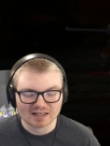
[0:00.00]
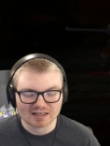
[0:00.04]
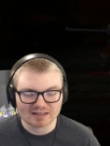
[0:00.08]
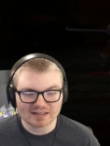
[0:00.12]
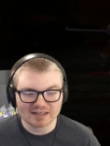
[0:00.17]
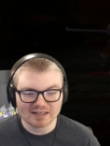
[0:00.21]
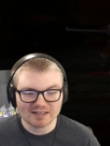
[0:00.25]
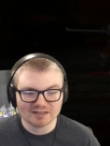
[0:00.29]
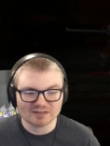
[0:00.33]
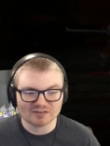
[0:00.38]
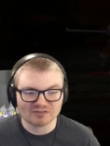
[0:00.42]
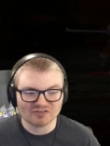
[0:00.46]
I
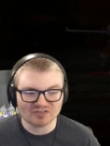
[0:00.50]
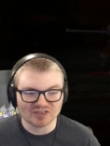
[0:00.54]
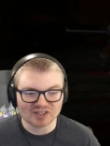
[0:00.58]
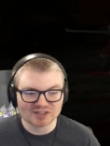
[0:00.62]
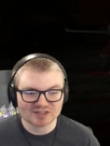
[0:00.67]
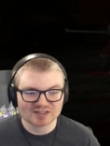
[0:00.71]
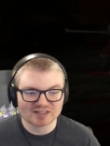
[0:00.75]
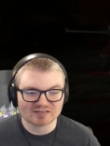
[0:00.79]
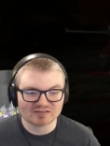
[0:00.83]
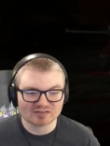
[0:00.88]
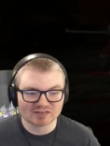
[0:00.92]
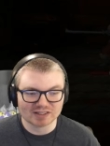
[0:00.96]
think
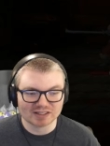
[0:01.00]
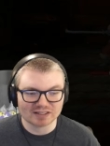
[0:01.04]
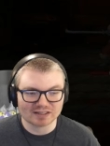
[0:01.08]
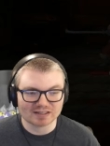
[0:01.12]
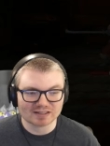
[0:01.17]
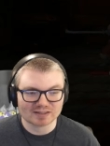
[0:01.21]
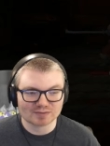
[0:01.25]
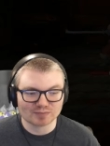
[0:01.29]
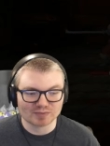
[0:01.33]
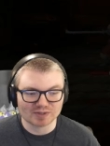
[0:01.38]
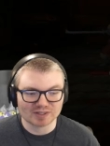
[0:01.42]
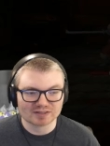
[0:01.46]
defensively
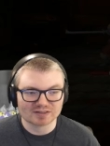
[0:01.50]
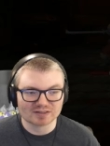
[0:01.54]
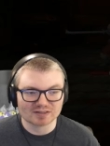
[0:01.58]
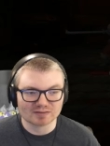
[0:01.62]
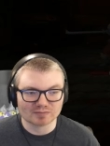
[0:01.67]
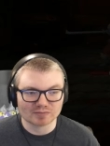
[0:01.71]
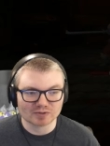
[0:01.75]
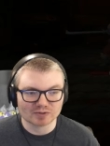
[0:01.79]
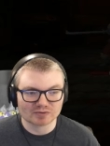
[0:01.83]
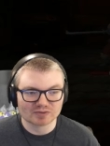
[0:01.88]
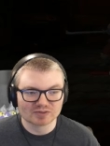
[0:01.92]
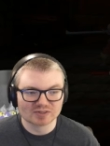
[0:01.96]
this makes the
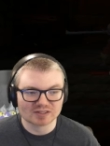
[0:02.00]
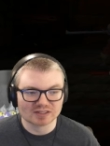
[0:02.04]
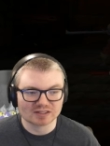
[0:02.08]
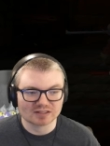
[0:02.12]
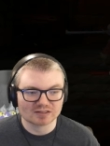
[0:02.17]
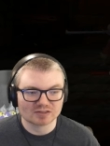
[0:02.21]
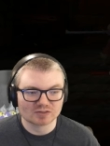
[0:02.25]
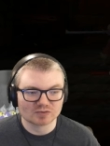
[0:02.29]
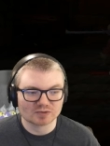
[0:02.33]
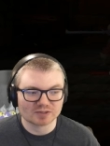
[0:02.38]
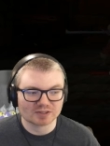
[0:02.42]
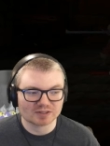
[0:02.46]
most
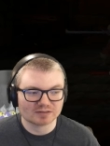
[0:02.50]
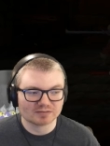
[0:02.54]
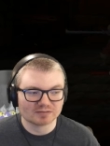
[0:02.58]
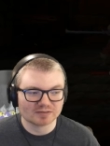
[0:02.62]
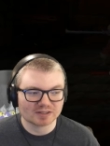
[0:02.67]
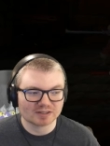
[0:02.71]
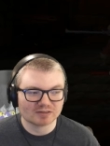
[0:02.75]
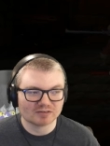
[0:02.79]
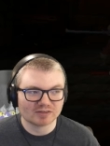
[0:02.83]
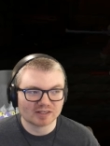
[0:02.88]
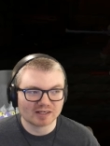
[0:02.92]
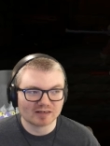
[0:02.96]
sense. We
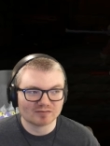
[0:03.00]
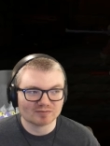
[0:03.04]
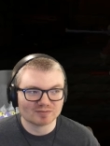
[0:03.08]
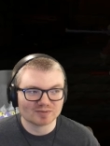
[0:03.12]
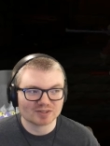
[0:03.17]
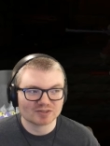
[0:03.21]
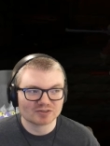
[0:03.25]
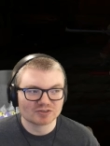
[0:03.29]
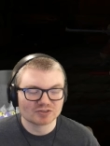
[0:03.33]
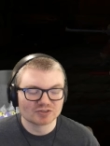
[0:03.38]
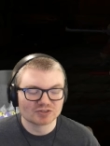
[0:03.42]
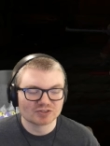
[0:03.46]
we don't have
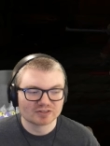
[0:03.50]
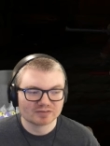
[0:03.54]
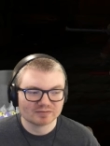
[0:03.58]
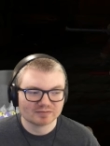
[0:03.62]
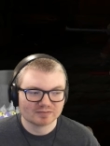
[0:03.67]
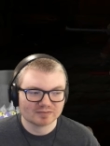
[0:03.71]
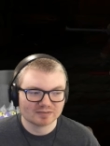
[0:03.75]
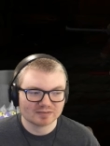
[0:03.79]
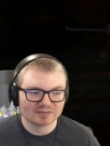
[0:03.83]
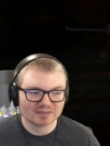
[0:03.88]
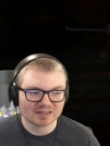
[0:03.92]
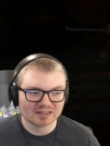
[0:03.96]
much
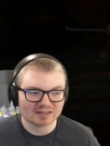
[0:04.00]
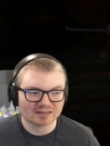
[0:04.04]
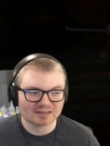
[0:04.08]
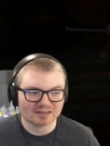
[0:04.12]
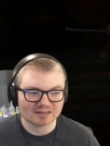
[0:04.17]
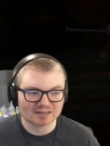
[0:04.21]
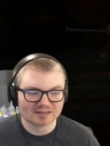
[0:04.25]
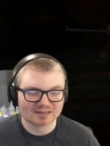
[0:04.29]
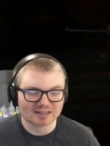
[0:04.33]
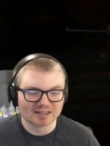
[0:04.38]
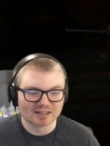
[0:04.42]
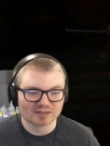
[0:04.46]

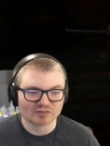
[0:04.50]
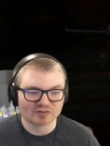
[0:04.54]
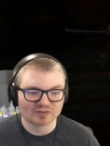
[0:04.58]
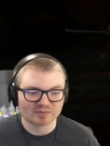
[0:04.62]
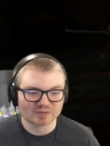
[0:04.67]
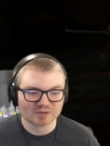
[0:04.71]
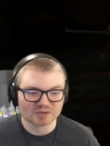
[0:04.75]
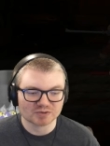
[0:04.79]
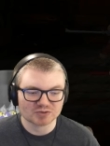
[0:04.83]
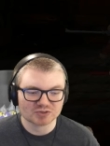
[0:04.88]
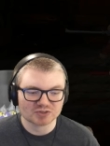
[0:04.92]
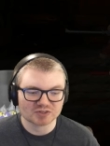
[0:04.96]
aside
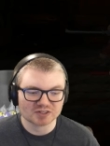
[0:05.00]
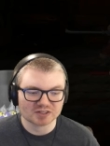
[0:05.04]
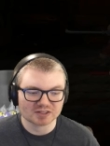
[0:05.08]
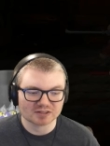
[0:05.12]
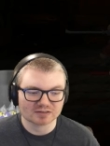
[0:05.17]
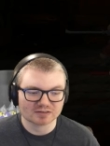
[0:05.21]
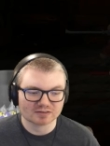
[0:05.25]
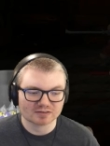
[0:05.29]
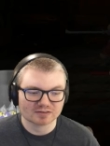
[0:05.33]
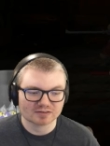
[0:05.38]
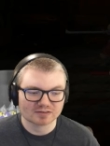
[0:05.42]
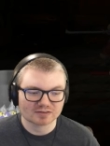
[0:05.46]
from those
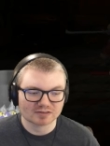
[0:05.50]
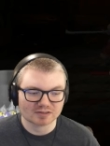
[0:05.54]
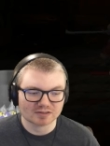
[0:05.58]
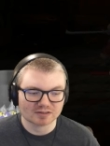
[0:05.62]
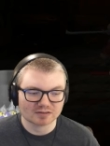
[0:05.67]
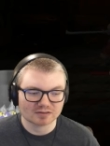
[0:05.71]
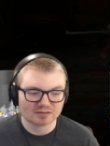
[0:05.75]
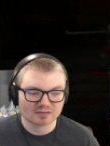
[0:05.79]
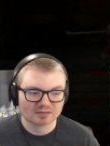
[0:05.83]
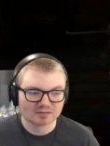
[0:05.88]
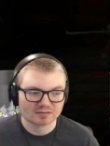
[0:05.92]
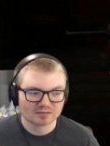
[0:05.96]
shields,
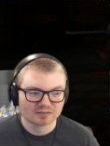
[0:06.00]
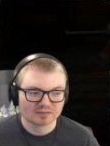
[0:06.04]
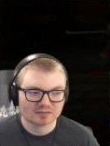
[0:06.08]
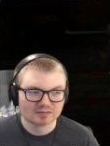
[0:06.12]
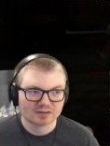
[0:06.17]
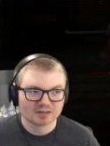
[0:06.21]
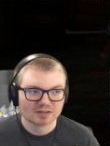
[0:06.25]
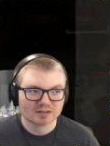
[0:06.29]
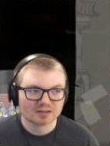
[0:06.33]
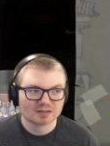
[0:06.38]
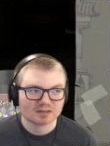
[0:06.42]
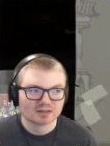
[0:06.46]
so
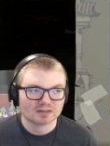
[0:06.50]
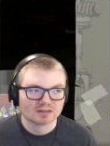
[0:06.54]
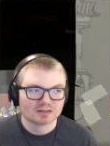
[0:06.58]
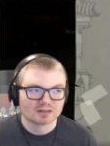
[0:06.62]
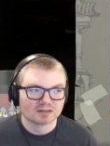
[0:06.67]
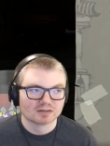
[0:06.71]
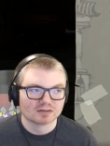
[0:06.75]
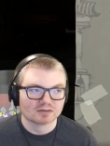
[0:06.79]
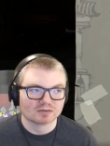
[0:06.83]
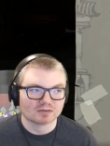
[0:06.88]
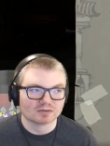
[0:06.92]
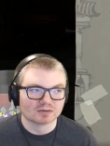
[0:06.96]

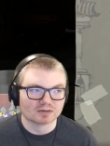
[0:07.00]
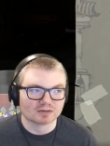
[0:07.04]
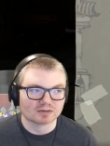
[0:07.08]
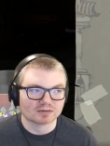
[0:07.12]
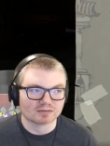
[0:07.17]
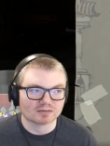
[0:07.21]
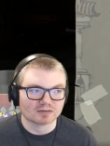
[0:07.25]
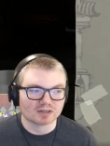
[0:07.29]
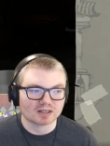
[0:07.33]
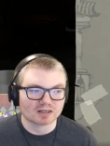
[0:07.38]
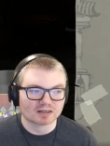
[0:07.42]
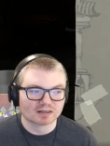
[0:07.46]
we're
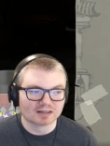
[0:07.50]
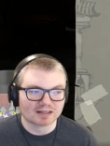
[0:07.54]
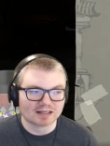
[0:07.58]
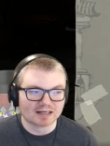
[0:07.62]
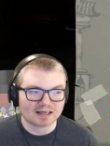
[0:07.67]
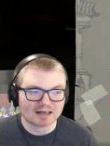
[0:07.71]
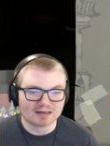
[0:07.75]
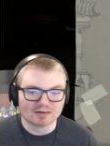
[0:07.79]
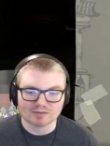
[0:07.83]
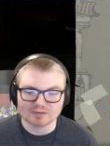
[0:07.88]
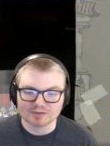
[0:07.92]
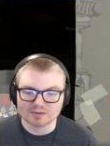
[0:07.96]
gonna rock
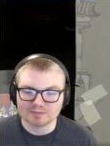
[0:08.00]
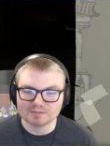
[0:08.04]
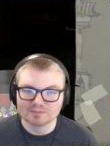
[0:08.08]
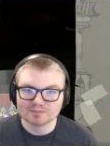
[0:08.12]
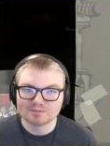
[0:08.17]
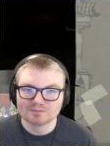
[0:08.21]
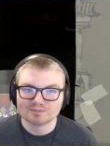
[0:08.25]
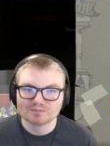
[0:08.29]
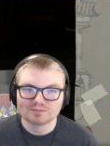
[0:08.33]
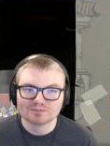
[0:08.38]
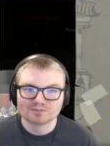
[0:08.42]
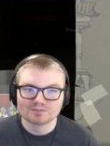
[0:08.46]
that one.